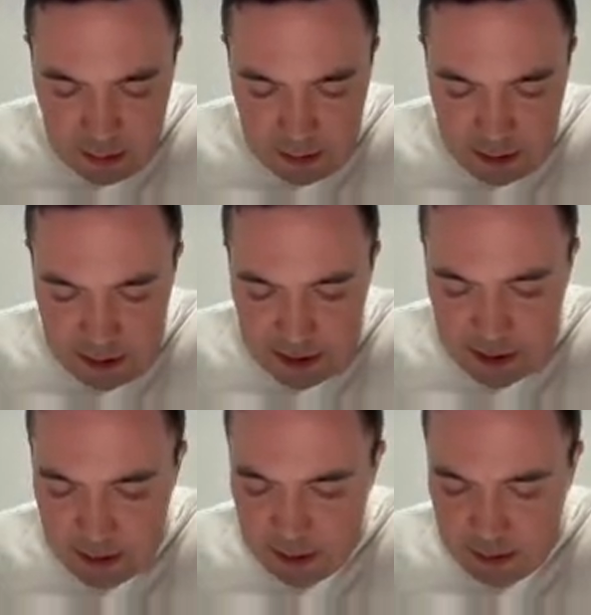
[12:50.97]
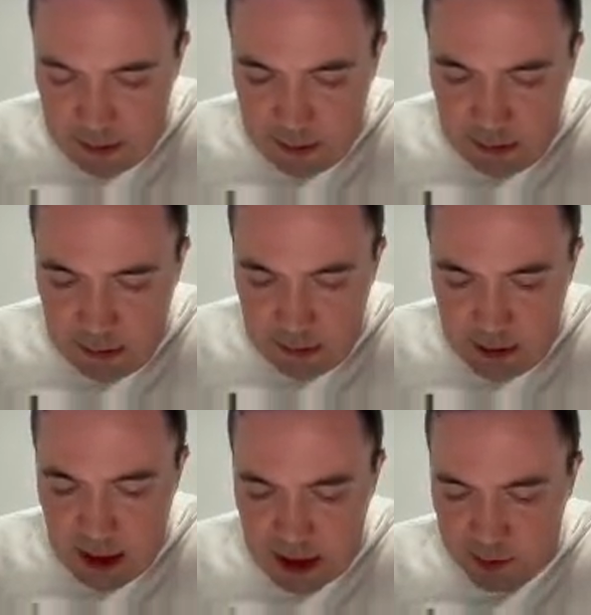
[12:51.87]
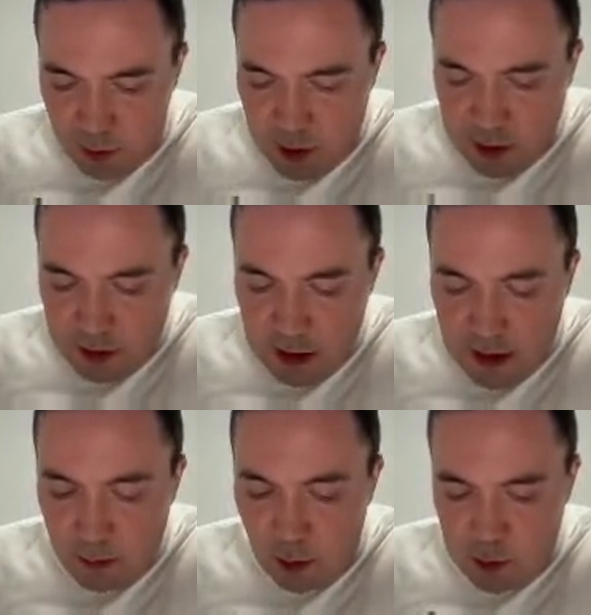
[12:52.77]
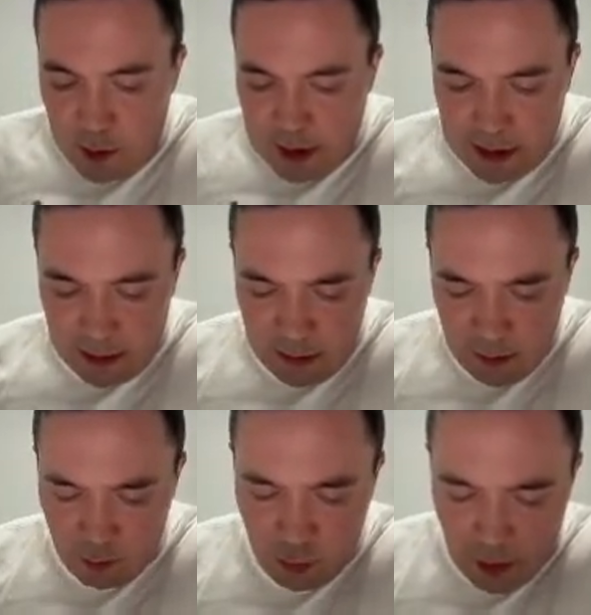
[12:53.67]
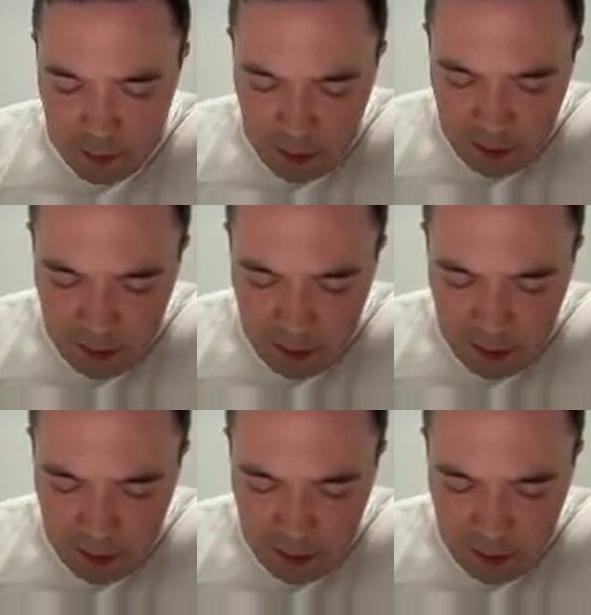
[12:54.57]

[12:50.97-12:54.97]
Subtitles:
This expiration type also has a brother